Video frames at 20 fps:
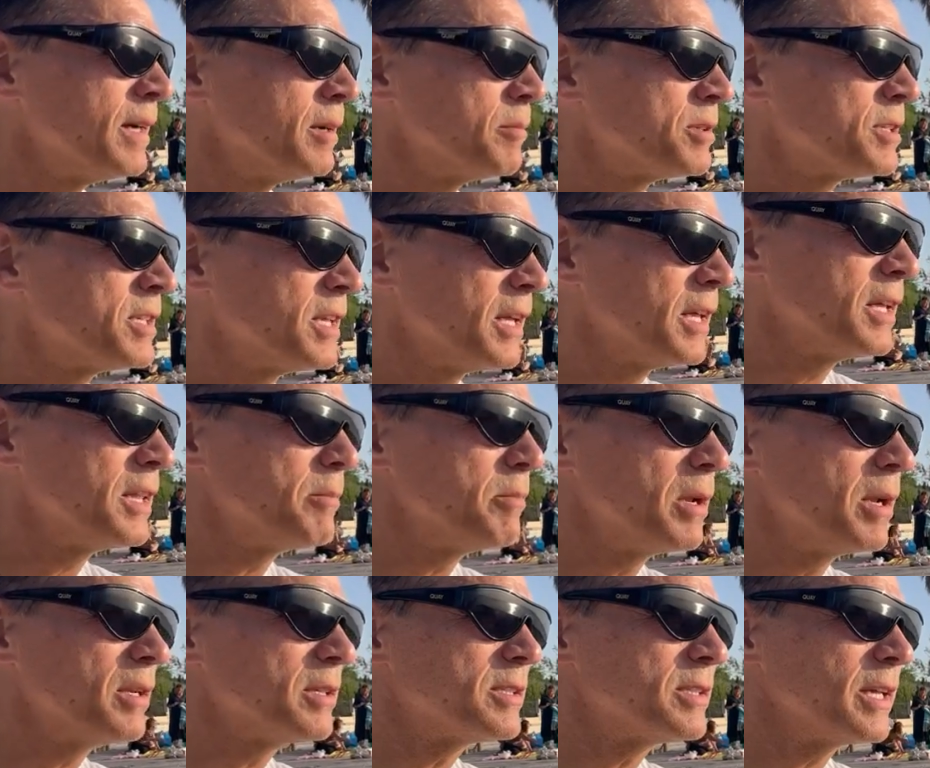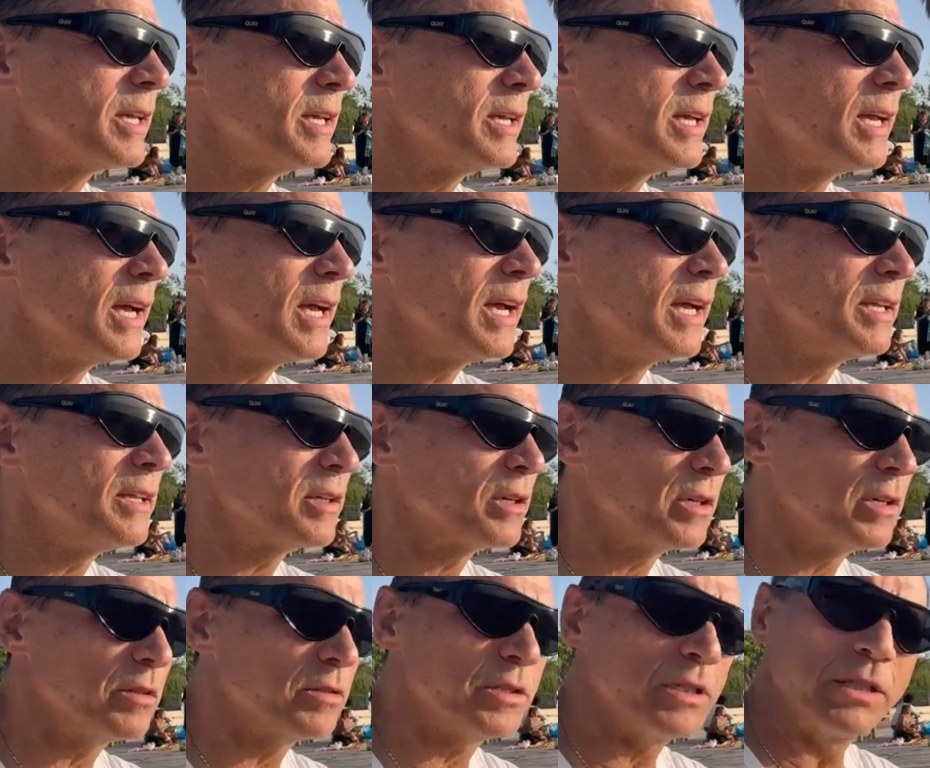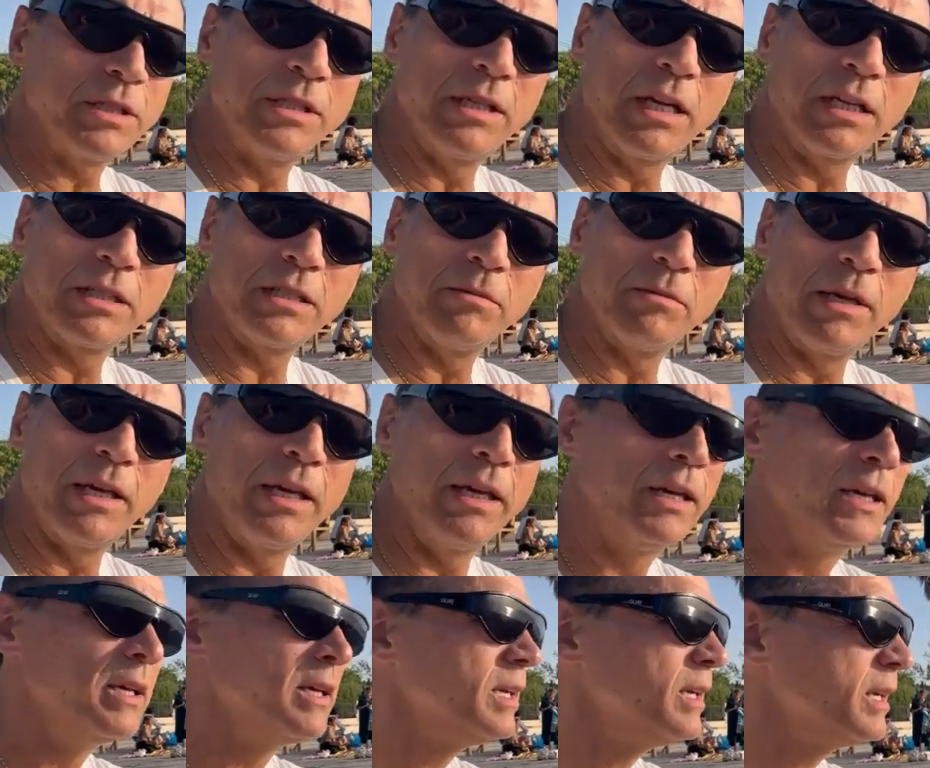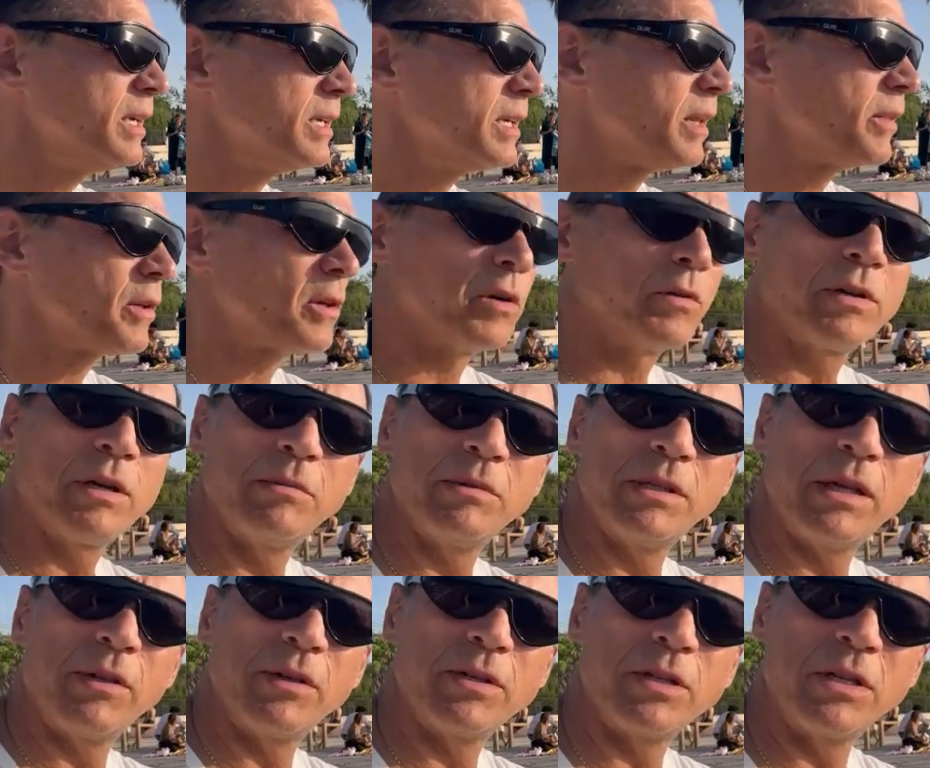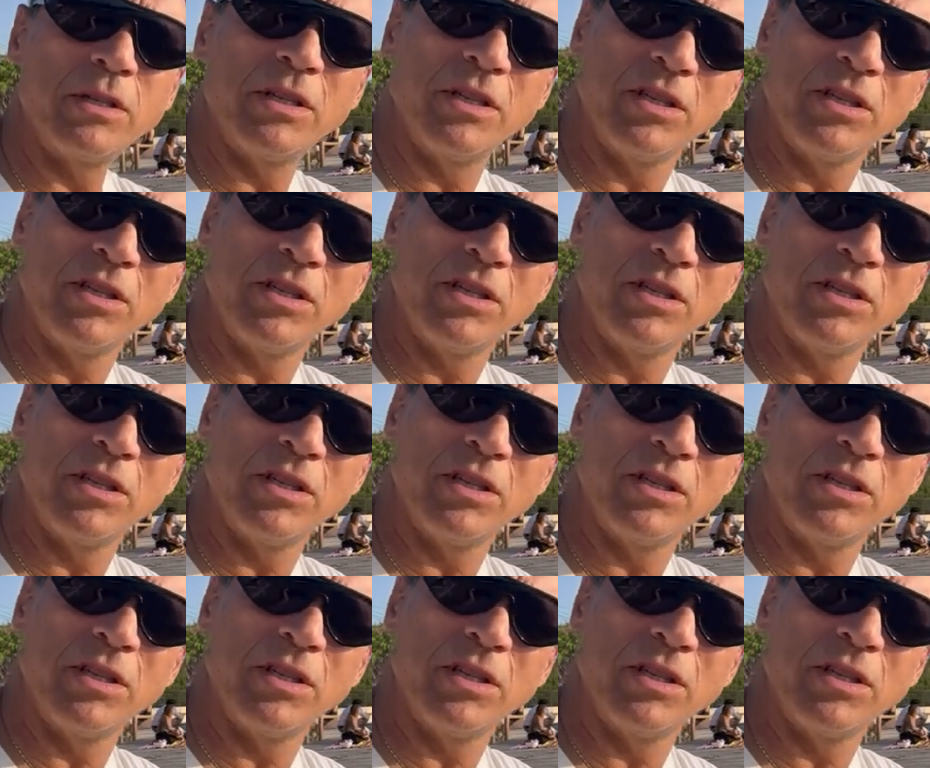sitting in the middle seat and the girl sits next to me. Another girl comes the other side.